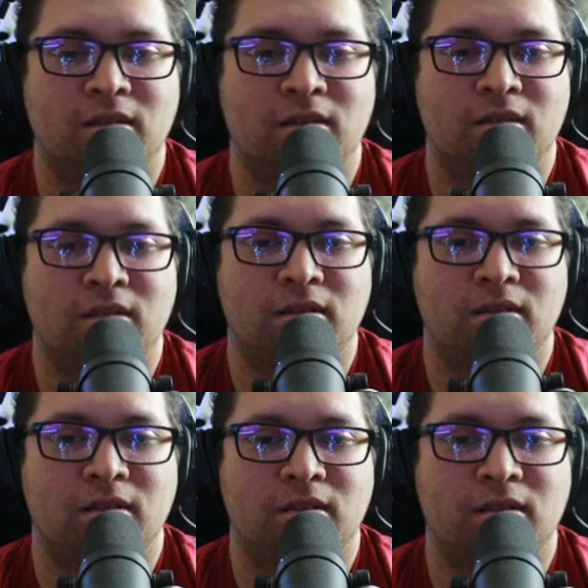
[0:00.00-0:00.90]

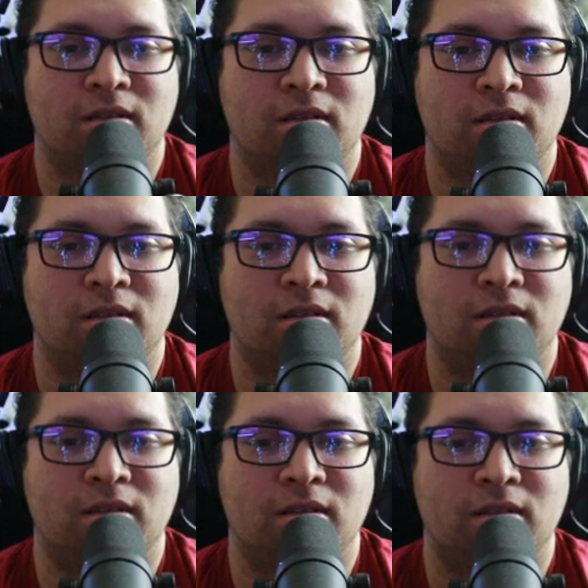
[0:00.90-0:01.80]

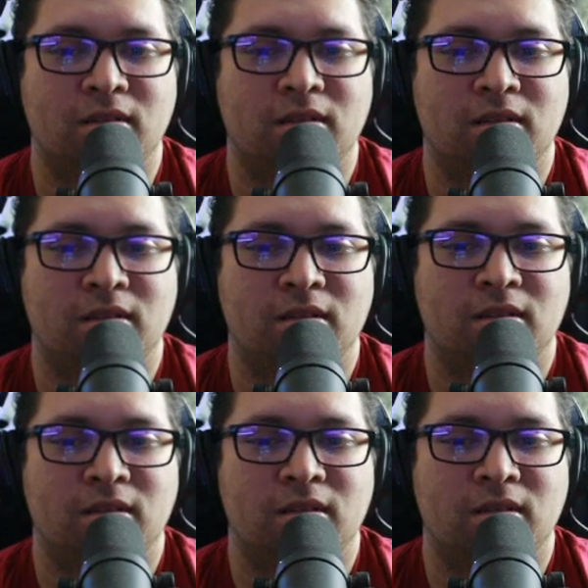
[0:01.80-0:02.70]

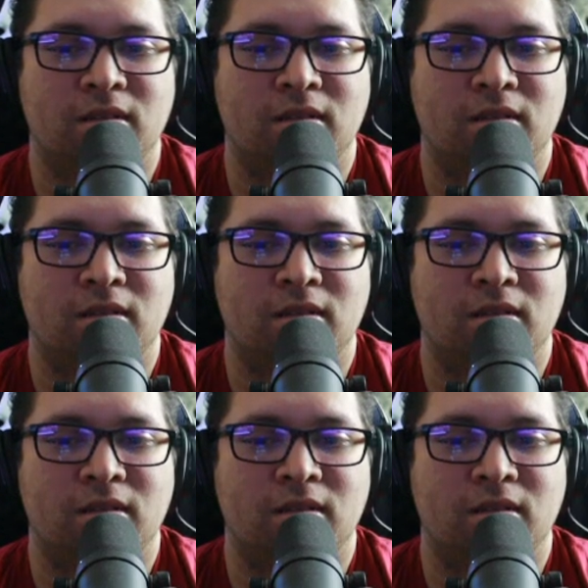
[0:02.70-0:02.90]
(silent)